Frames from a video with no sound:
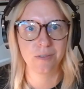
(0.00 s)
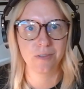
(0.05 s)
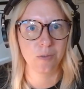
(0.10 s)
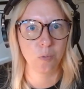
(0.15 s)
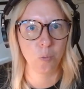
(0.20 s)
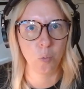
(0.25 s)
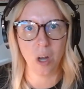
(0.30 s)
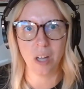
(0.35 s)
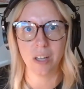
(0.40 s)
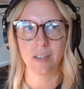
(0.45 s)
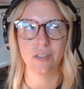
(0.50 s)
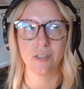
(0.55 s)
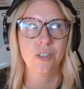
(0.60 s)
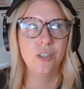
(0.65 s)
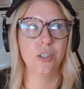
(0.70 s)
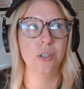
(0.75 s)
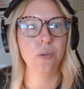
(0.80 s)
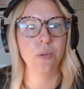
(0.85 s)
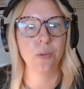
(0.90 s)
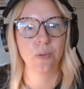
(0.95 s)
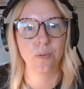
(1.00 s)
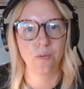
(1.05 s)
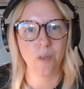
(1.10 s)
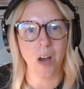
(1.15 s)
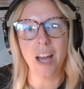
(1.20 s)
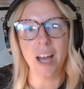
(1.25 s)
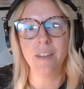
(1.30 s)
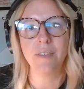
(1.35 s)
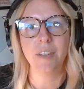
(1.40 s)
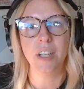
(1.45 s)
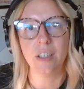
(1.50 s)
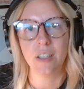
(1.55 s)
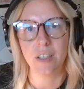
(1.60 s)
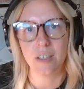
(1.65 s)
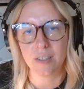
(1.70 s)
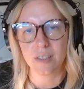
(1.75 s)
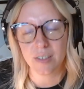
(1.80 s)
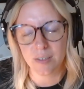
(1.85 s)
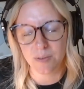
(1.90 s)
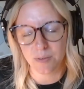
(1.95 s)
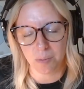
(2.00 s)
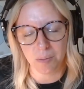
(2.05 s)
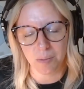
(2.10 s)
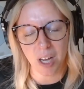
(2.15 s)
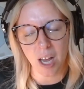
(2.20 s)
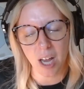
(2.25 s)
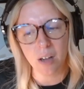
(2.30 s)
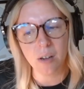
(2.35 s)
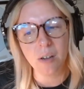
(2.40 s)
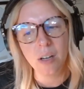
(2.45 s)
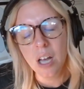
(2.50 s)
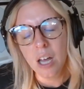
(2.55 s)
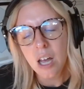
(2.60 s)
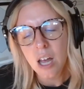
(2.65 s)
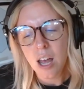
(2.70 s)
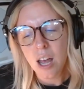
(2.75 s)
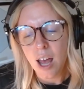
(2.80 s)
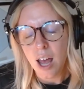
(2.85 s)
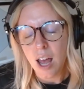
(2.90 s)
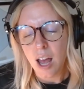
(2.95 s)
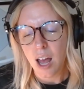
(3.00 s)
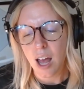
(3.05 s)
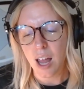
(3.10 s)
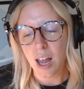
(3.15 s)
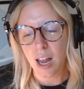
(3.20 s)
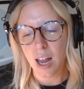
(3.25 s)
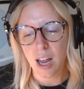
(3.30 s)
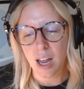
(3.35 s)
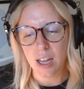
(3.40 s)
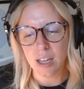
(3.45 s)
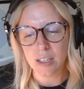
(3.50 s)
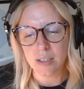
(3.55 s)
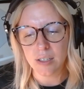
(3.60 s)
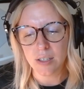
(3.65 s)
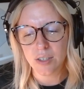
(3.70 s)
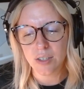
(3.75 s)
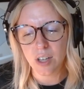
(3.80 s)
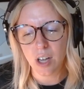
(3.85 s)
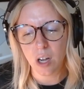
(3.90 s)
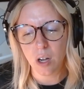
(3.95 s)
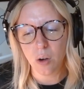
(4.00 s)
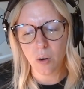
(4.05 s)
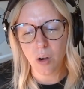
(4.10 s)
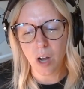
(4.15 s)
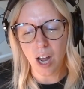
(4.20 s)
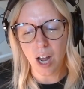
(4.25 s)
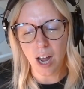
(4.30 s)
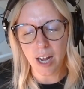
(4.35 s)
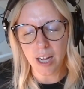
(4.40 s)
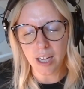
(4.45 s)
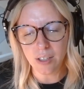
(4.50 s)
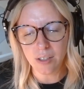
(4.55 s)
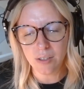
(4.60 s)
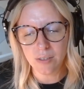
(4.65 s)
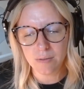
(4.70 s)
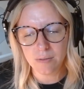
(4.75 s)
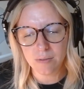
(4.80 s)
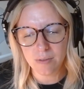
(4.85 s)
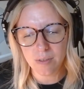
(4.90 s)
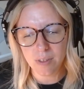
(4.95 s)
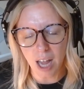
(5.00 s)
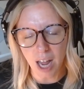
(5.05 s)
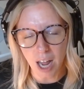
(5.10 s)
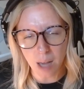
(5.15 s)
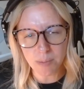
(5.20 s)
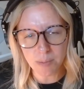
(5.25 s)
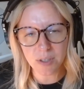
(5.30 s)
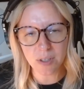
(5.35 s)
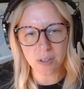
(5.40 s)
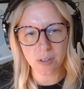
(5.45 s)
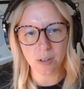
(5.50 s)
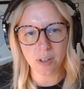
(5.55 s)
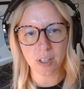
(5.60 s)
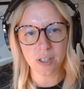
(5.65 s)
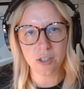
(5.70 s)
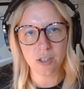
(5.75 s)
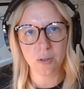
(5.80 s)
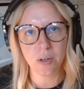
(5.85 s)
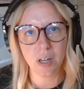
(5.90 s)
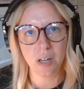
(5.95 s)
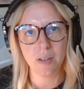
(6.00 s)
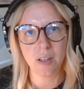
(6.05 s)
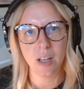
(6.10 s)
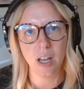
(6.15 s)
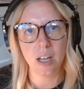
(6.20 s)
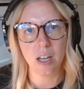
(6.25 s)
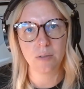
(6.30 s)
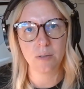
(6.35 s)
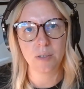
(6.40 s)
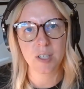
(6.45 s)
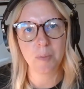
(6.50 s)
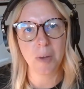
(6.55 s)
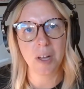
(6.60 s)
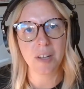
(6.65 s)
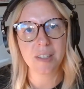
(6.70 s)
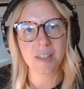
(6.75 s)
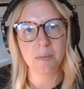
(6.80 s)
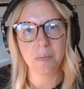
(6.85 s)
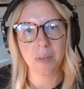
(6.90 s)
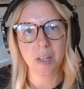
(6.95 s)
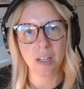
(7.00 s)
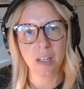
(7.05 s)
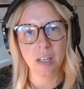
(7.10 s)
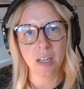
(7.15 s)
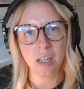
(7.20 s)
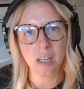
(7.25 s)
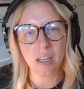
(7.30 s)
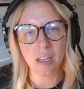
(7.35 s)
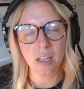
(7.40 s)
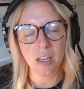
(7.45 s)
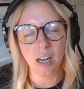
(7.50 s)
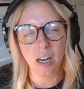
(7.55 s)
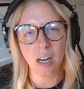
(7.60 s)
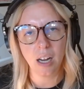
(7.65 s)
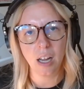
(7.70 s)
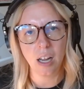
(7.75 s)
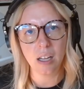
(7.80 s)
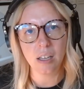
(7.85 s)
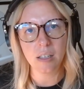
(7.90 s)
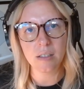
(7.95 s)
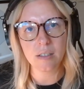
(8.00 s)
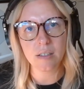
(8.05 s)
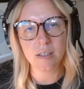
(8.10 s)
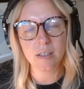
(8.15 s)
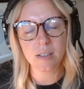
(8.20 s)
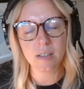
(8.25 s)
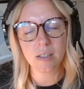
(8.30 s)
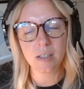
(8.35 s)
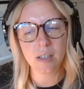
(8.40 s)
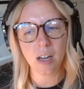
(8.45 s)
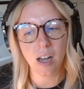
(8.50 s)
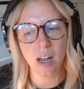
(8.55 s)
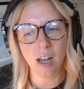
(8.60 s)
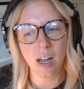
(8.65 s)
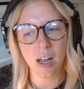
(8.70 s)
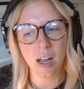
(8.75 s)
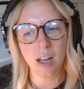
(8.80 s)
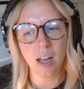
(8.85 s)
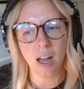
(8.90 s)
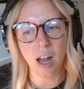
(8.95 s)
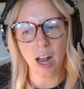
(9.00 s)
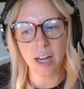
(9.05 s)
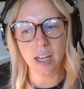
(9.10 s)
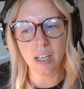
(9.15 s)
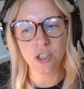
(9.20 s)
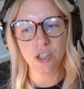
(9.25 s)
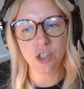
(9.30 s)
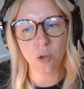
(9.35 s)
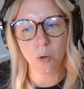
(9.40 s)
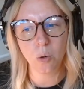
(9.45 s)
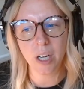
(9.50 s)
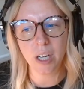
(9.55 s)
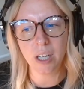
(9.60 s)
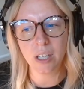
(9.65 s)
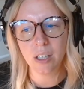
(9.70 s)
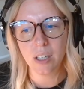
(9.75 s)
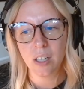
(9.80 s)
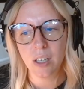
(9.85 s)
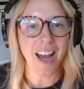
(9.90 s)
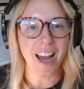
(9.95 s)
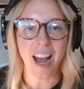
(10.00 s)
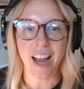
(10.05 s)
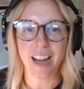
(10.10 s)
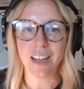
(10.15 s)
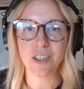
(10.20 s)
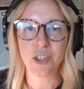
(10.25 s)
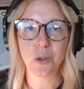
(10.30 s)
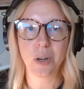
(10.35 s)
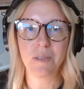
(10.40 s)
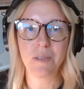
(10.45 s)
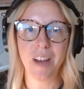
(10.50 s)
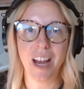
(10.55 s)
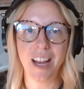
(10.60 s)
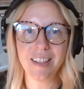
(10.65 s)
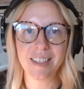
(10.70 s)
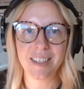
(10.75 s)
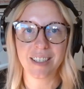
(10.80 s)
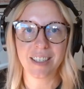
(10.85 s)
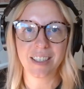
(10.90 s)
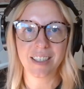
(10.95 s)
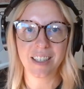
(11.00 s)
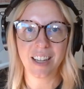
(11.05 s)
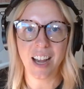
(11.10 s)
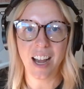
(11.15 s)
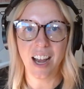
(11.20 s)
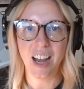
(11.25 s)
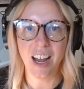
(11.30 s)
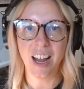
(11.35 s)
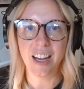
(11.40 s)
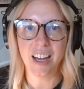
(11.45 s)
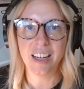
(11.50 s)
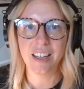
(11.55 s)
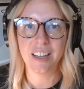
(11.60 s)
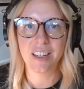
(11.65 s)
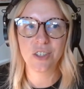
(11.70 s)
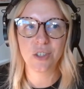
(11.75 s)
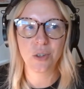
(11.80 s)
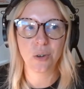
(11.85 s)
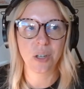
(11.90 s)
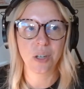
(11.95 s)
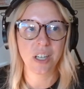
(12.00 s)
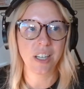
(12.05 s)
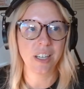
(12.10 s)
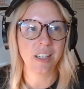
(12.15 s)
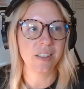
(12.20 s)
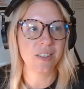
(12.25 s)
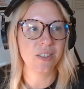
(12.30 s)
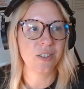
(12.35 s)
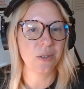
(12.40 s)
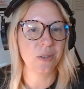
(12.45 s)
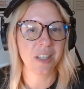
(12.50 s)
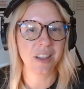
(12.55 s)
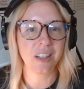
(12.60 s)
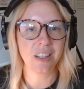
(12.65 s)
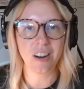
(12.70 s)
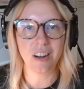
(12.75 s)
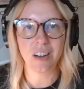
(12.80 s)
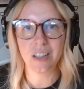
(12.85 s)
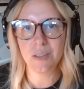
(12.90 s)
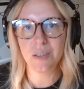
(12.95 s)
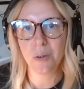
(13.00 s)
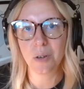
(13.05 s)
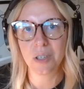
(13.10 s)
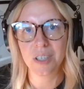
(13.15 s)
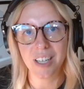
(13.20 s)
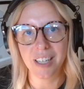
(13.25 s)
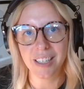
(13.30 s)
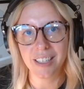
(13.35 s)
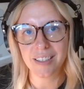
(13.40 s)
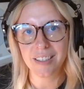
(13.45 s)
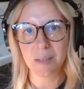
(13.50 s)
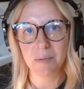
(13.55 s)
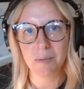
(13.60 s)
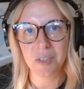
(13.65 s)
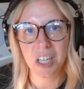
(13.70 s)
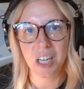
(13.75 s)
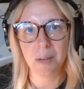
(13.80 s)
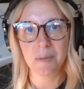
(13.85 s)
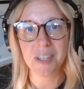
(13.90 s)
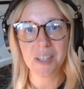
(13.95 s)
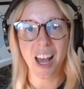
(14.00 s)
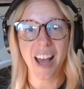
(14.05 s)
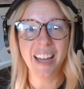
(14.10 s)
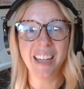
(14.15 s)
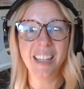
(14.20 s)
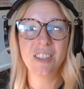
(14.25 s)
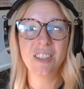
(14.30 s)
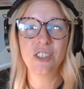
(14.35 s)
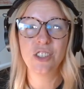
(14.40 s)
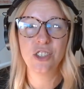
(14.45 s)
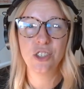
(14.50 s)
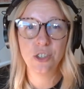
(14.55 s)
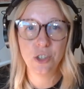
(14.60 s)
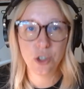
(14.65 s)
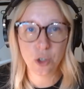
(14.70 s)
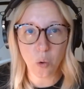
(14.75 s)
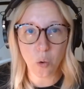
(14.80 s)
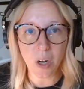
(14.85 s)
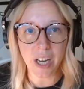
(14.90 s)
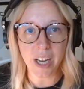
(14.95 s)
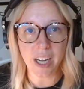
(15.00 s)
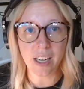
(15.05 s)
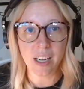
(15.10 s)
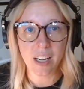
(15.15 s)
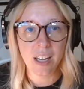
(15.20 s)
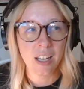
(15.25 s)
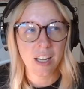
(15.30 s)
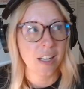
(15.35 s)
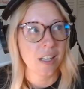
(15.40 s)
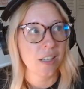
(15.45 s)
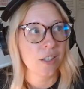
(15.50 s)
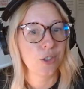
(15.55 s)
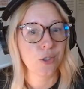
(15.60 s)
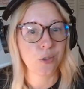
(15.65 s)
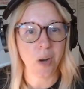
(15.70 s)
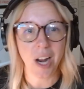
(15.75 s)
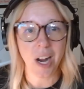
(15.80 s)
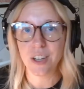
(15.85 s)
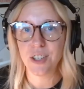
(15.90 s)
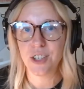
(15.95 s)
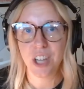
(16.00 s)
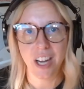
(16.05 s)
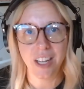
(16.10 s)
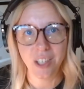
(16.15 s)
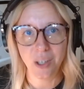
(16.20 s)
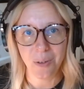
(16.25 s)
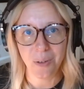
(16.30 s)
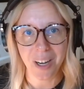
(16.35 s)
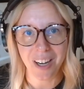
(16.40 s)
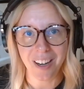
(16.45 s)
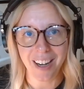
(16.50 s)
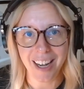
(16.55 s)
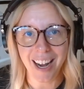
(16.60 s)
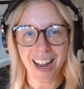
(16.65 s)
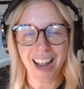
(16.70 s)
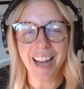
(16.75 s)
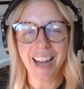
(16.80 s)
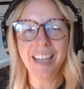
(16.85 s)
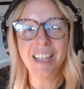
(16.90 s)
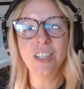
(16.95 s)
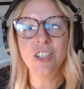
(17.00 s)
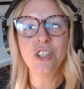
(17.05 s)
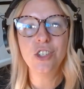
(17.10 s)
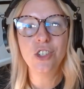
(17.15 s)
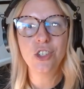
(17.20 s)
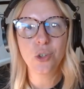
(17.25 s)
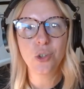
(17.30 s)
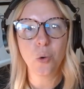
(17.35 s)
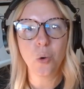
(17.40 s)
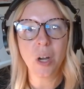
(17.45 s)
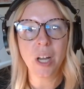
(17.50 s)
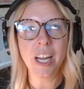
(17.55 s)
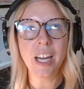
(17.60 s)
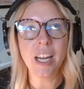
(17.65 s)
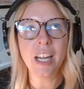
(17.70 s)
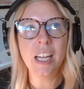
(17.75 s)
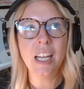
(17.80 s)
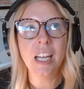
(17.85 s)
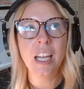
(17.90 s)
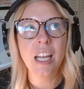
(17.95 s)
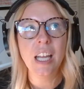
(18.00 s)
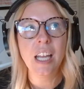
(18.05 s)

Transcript: 1, 2, 5 years from now. And so I absolutely do have a lot of responsibility, and I enjoy fasting. I enjoy doing the carnivore diet sometimes. I enjoy dry January. I enjoy